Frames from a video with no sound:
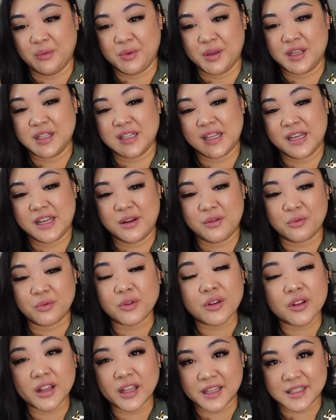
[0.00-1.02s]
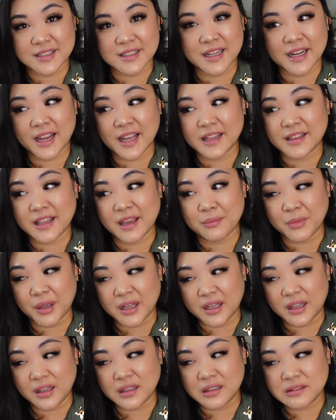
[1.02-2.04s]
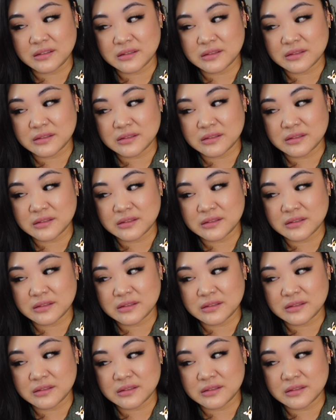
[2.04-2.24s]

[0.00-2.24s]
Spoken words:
because I didn't realize that I had that many.